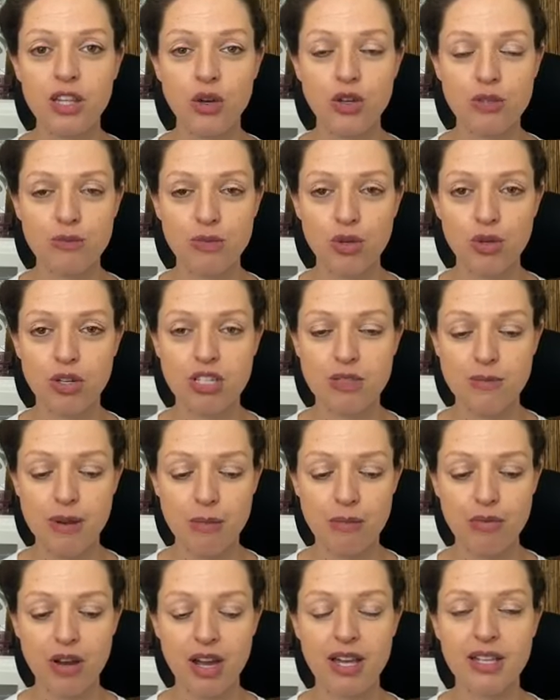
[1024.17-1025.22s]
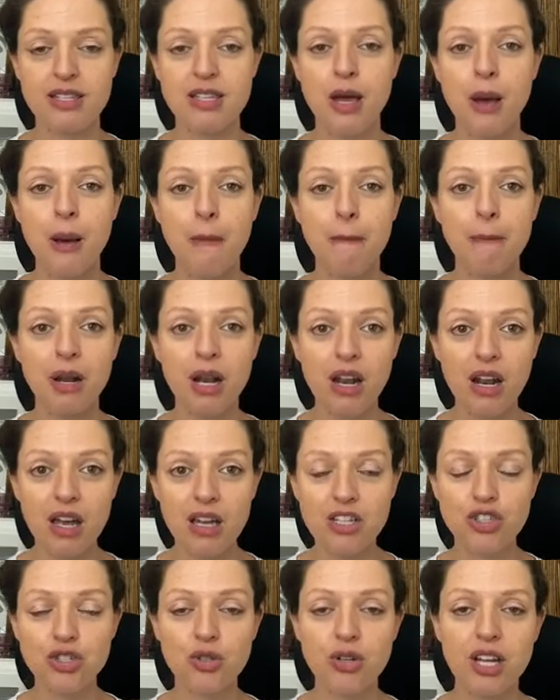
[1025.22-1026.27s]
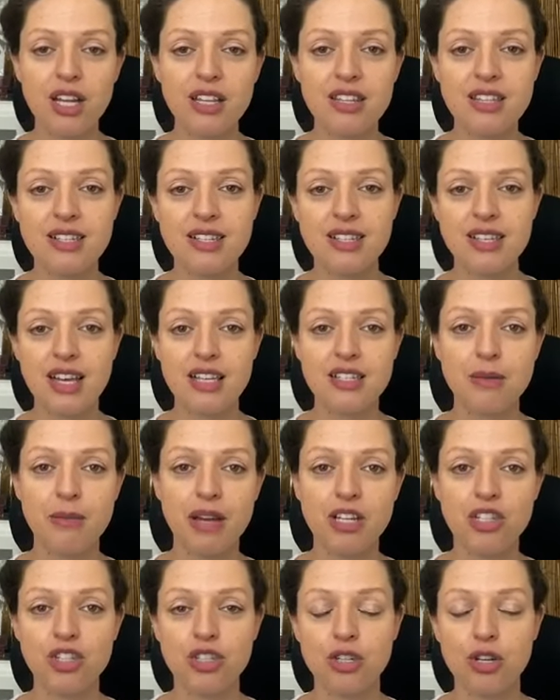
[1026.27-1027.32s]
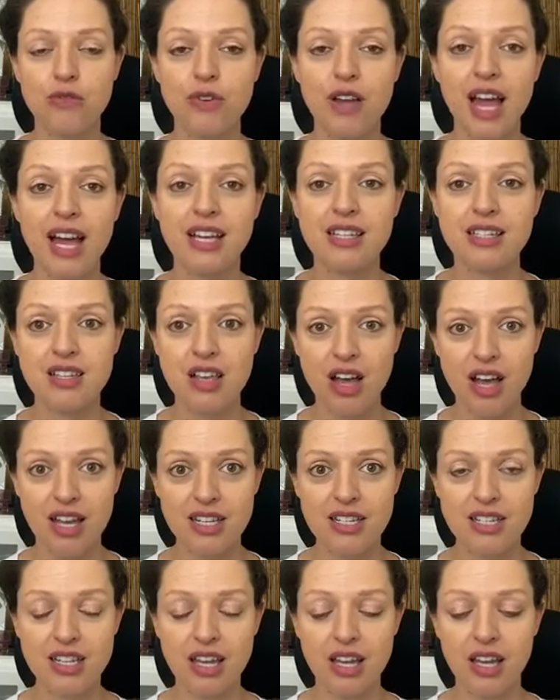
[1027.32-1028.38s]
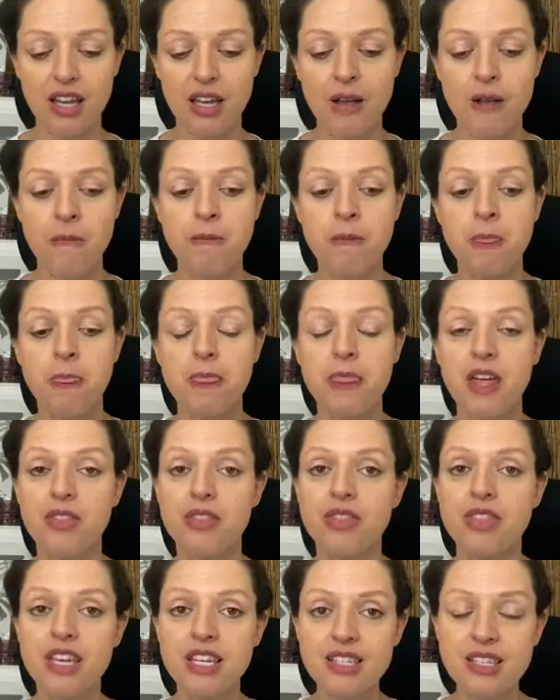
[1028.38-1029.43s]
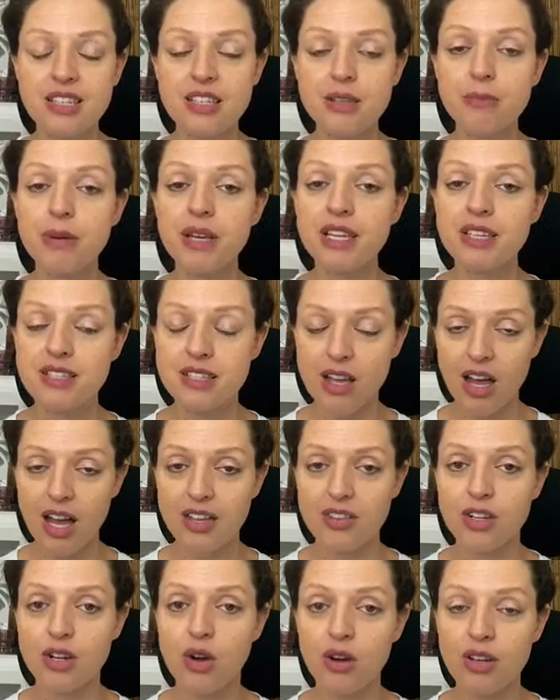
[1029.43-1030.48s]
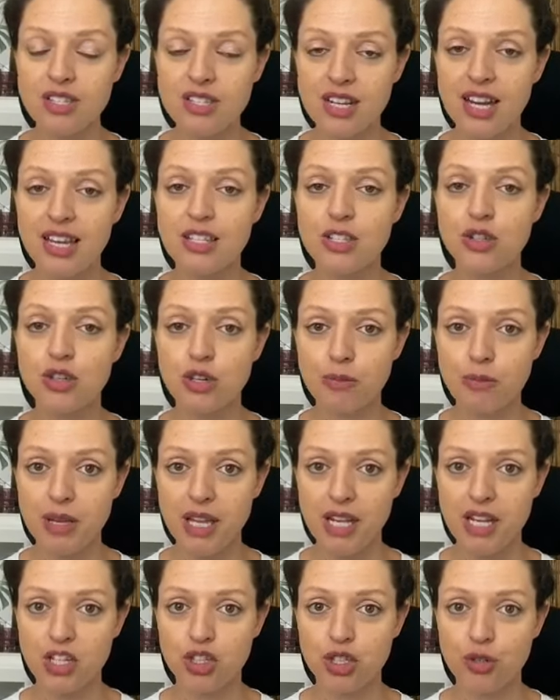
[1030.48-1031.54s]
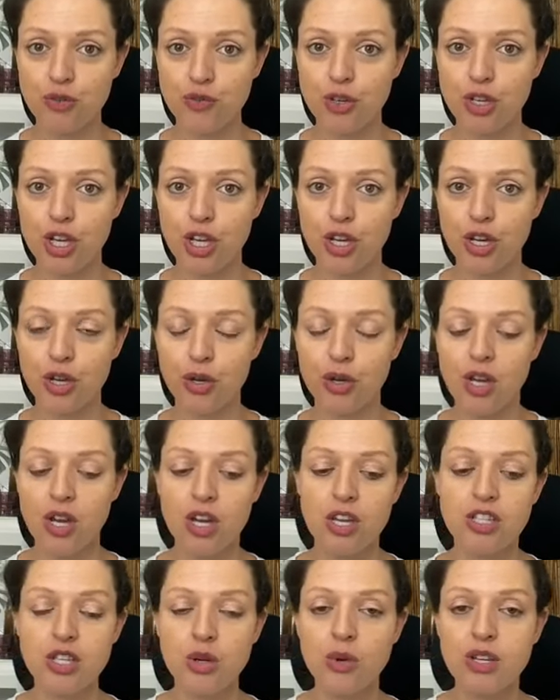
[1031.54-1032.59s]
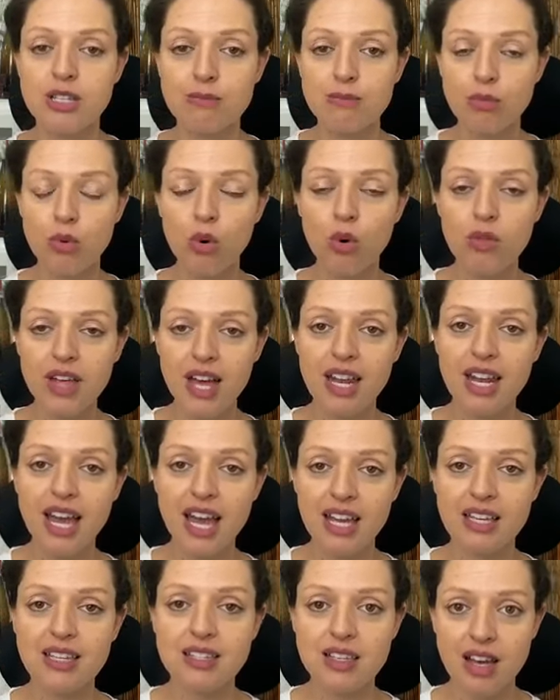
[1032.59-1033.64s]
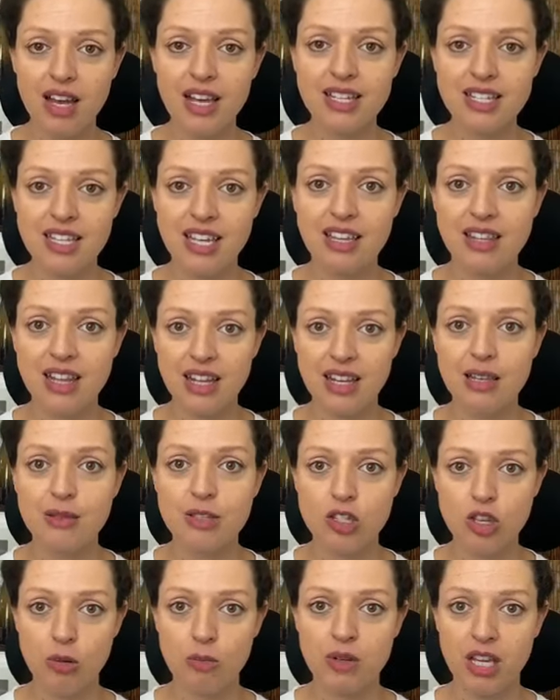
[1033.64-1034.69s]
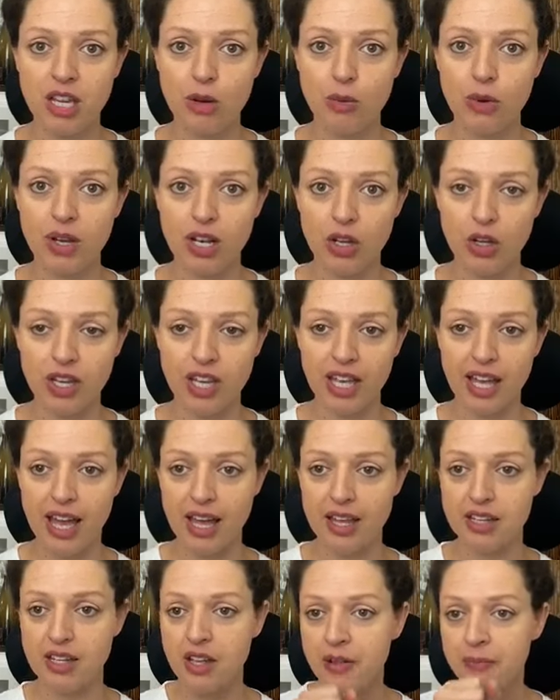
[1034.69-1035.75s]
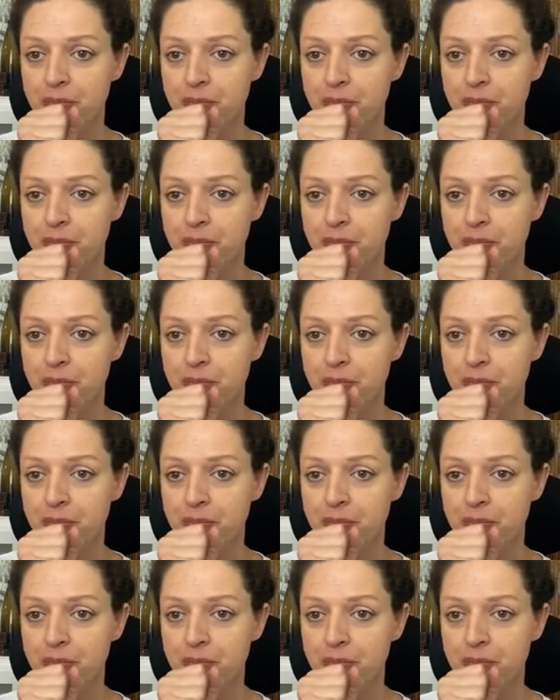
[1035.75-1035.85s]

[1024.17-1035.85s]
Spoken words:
those mucous membranes, plus you're getting this exacerbation of anxiety, then this is a big sign that oxalates could be an issue for you. So it's more that anxiety and that insomnia we're looking at.